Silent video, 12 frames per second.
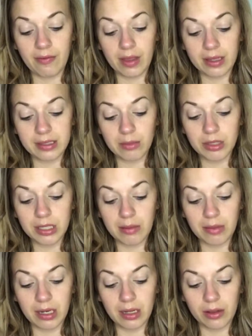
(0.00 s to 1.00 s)
feel like
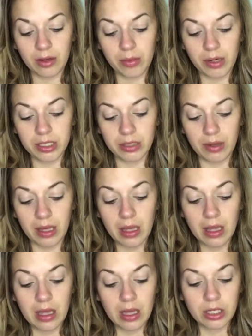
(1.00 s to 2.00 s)
summertime you need a little bit of
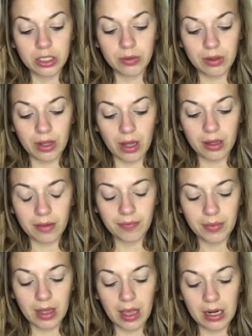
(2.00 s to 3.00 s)
dewy look.
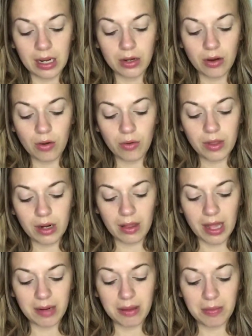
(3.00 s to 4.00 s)
And I know that a
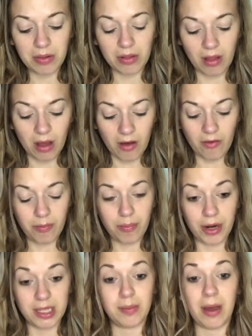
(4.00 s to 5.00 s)
lot of people love
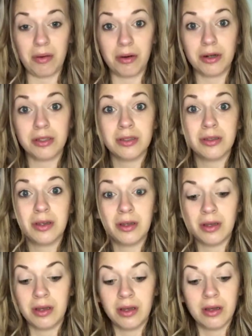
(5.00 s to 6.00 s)
pressed powders.
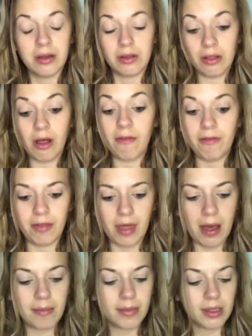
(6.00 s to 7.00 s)
Love
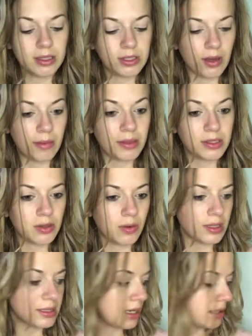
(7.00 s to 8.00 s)
them. So I'm so
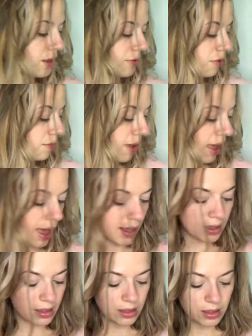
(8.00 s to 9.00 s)
excited that they're back
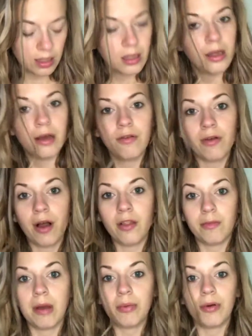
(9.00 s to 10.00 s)
for all
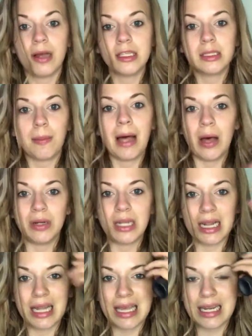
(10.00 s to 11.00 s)
of my pressed powder
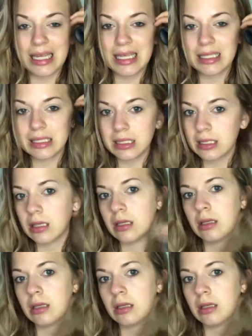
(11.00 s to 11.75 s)
ladies.